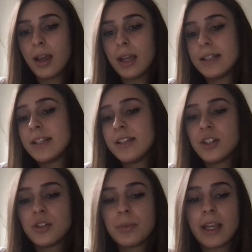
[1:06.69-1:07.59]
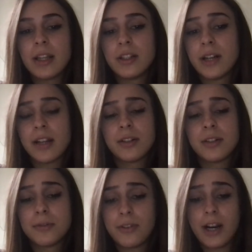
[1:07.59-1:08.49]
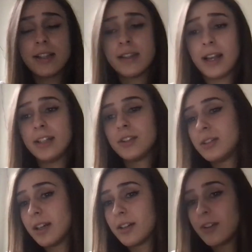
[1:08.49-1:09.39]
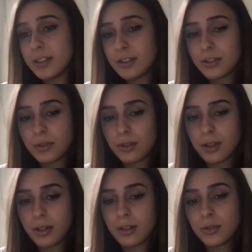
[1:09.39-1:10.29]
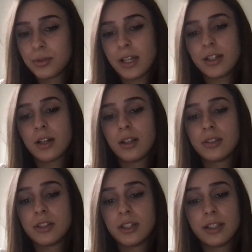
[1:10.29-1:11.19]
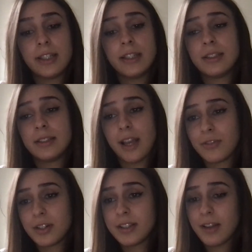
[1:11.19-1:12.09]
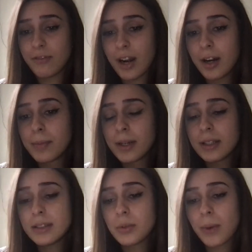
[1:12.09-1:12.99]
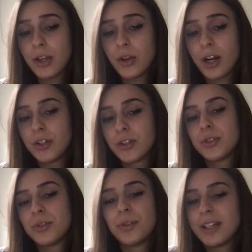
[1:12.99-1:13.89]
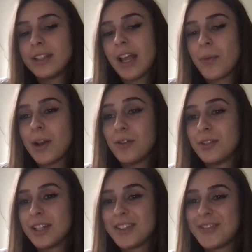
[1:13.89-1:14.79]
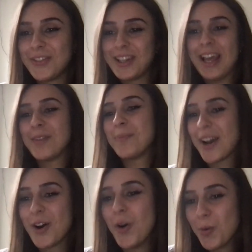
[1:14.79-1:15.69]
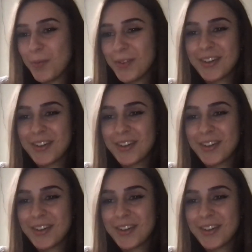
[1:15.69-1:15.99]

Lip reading: It's easier to make international friends and integrate to such a culturally diverse environment when you are used to it and when you just feel like back home.